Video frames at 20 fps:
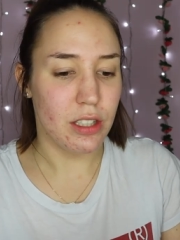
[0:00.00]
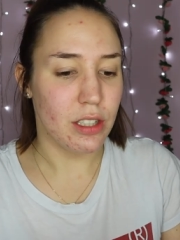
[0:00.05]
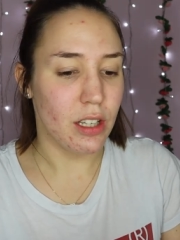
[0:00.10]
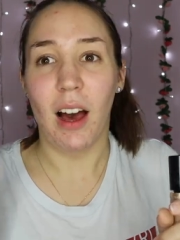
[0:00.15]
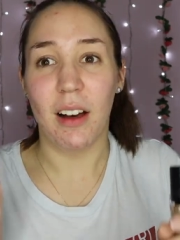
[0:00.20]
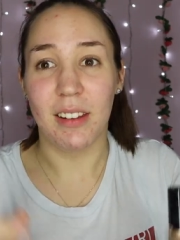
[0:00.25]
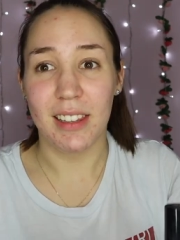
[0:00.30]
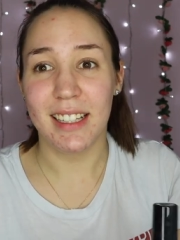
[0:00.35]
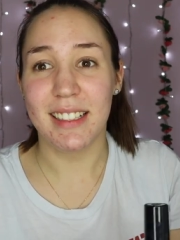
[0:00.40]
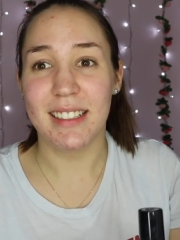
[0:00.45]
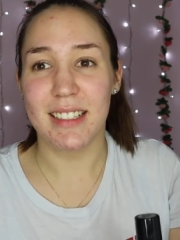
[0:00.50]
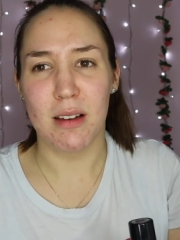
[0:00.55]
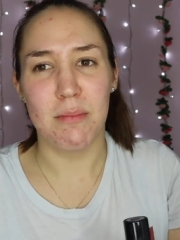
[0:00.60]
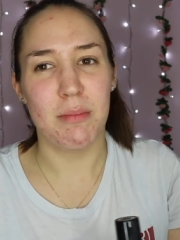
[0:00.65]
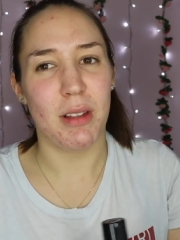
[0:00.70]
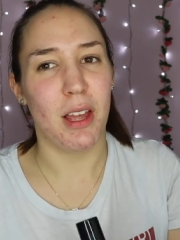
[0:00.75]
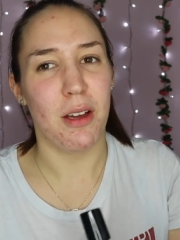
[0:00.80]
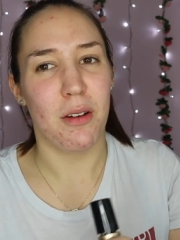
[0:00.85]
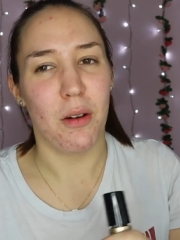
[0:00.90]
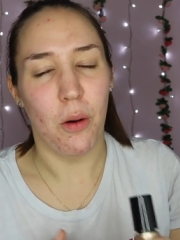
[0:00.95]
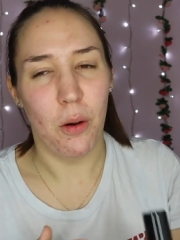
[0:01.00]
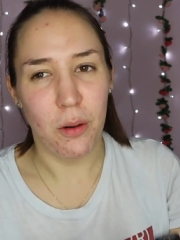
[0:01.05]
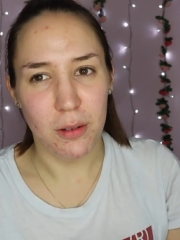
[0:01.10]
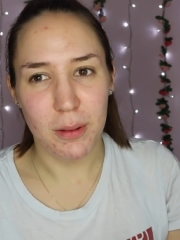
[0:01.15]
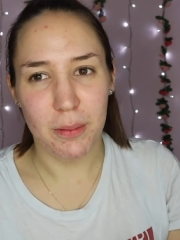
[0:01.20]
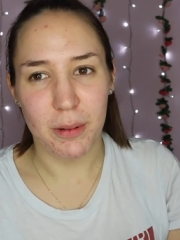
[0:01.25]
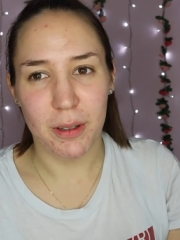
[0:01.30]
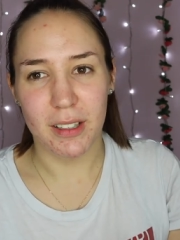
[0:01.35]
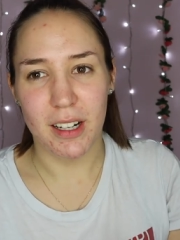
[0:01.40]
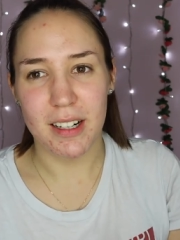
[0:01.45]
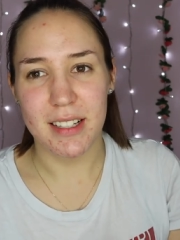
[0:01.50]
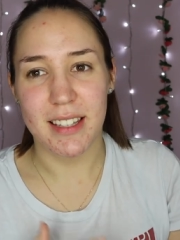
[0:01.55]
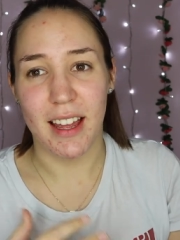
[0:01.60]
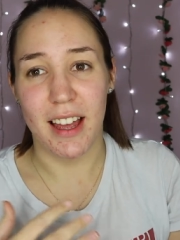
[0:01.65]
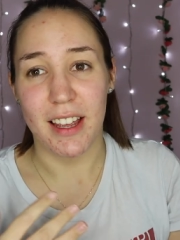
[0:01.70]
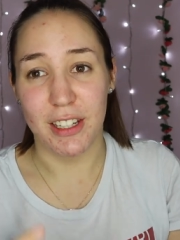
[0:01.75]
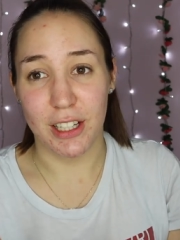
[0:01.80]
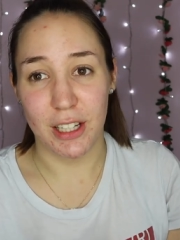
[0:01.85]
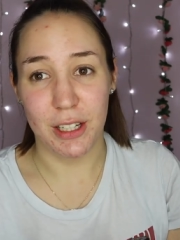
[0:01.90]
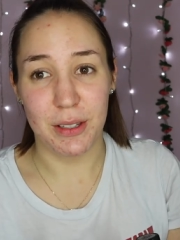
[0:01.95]
I'll link down below all the products that I
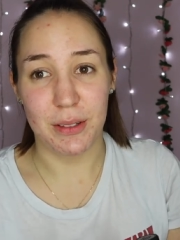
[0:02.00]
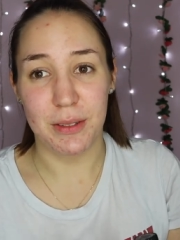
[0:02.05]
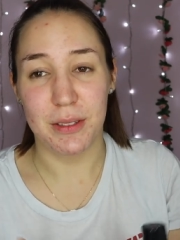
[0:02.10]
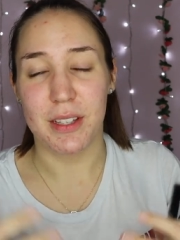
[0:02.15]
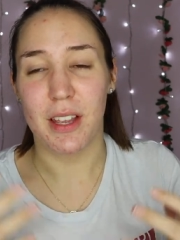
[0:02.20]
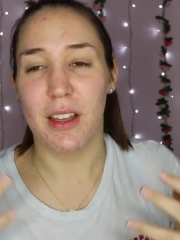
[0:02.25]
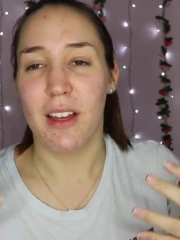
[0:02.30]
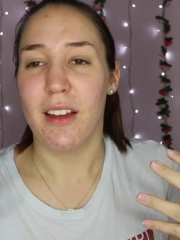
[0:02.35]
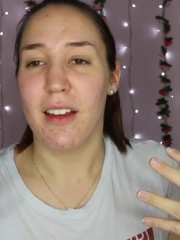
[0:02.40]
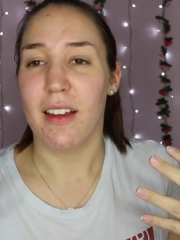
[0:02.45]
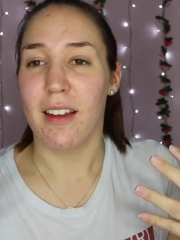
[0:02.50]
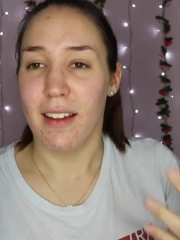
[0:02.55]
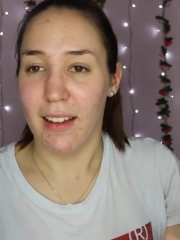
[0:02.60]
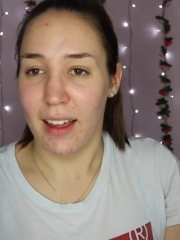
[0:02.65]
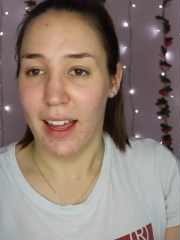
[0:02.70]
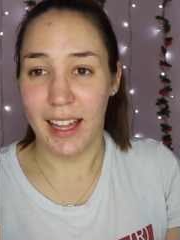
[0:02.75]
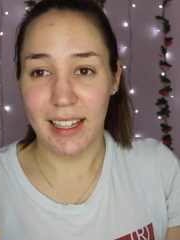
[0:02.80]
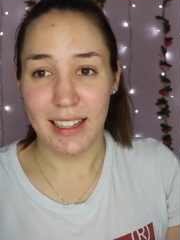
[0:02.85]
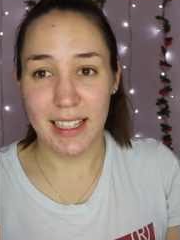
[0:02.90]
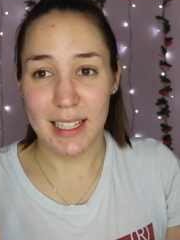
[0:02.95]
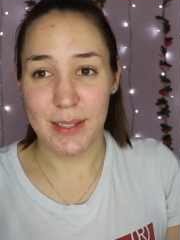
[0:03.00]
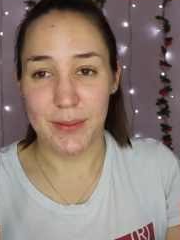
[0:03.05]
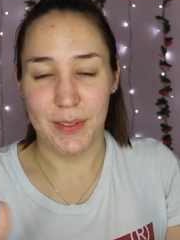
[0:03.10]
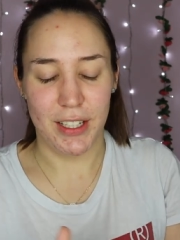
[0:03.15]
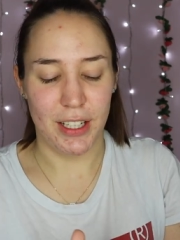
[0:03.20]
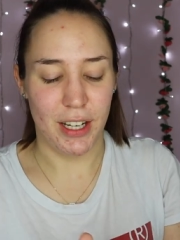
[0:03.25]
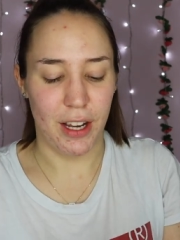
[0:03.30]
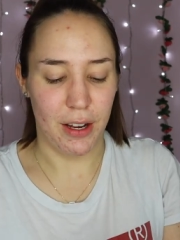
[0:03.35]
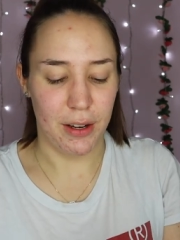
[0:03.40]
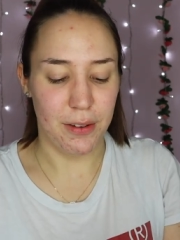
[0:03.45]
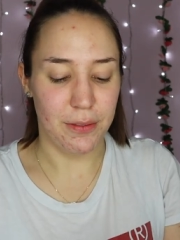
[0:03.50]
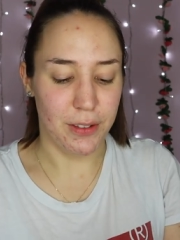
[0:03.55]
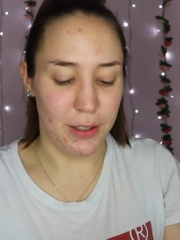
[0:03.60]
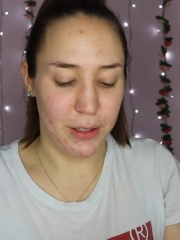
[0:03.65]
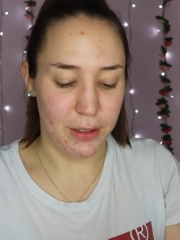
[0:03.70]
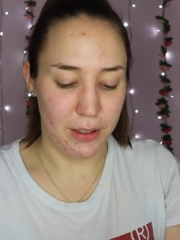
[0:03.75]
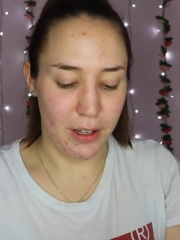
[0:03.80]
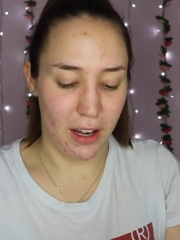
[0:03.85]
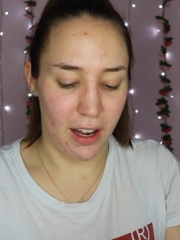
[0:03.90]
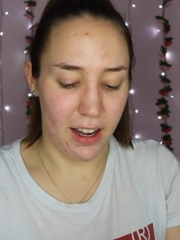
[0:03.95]
use in this video for
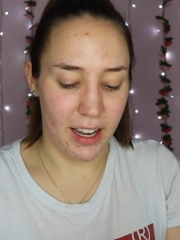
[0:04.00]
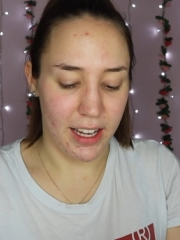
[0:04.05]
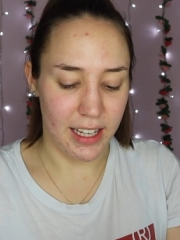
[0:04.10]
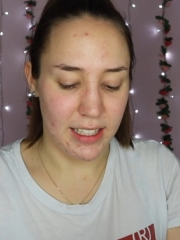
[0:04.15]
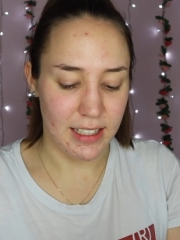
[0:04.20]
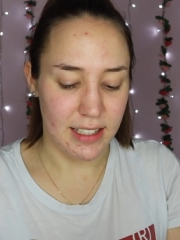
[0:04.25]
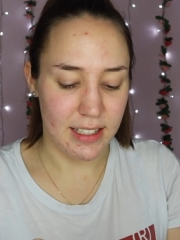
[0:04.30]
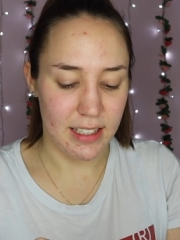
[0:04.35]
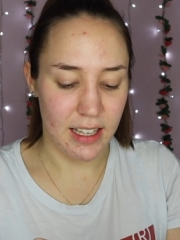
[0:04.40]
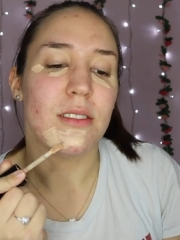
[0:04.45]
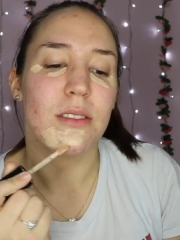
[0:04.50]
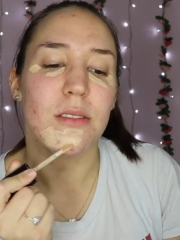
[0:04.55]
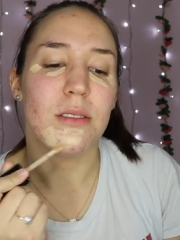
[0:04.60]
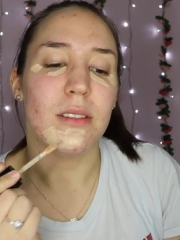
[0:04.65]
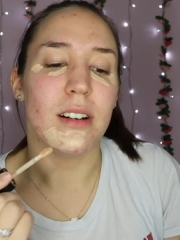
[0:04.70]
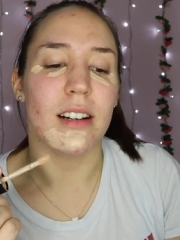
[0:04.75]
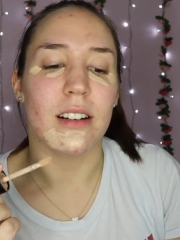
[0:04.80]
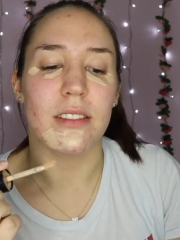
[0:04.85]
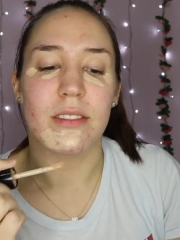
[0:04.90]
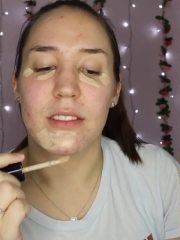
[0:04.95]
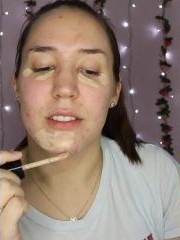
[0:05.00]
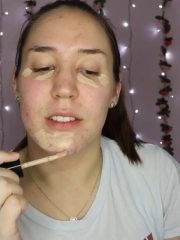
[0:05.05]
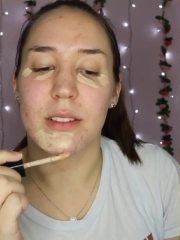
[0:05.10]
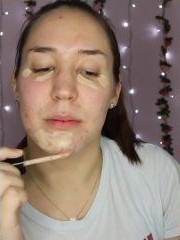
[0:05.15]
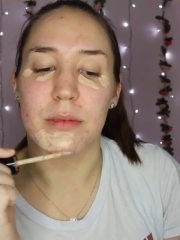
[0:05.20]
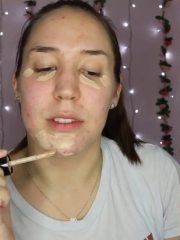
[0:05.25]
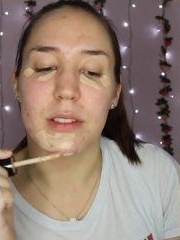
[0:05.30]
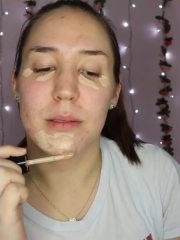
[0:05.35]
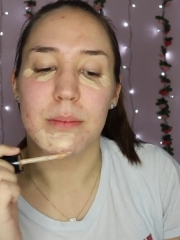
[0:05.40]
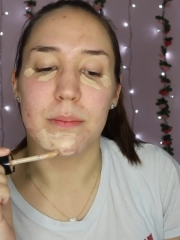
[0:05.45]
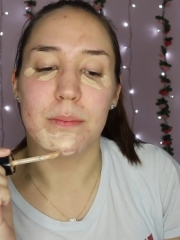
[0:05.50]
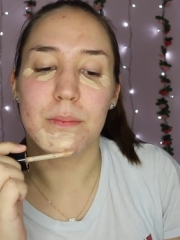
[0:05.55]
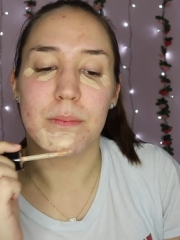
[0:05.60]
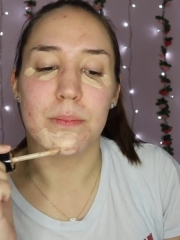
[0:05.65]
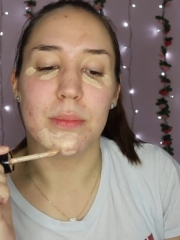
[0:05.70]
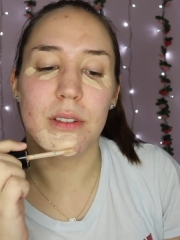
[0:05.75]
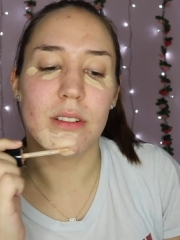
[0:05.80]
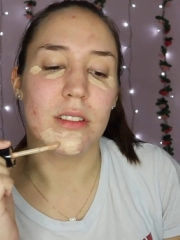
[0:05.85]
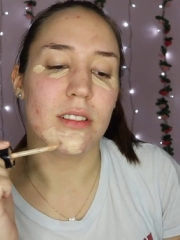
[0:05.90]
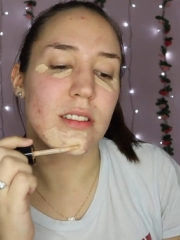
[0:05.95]
you guys. Oh, I have got some
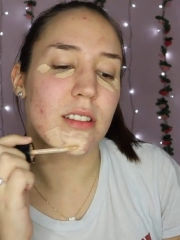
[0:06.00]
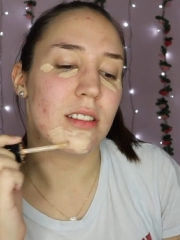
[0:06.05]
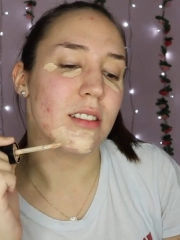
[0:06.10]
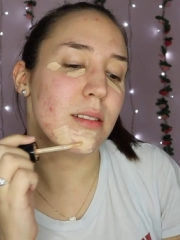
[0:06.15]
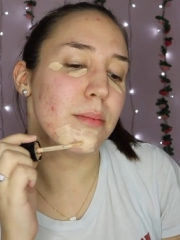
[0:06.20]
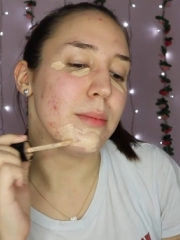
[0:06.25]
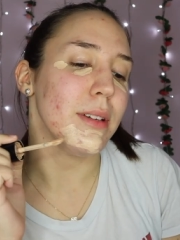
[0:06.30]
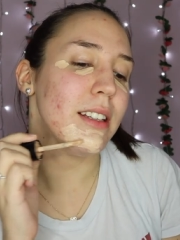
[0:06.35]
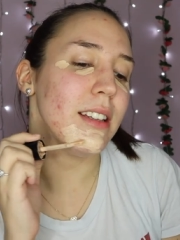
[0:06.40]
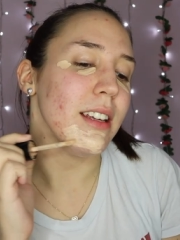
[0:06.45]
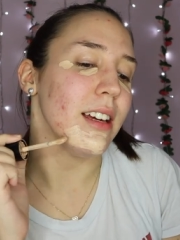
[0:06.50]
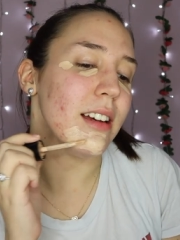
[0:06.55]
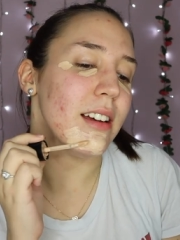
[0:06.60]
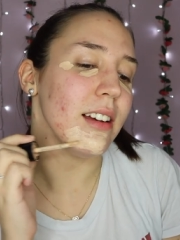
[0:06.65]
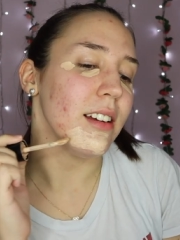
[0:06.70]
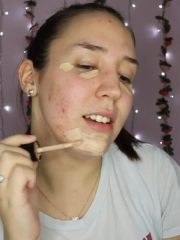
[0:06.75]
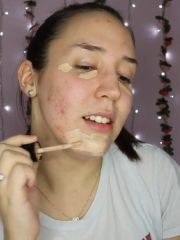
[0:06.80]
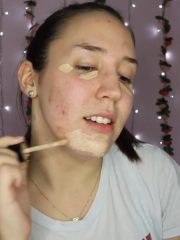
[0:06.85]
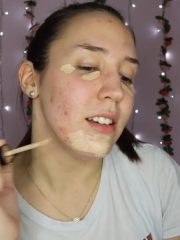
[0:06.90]
spots at the minute.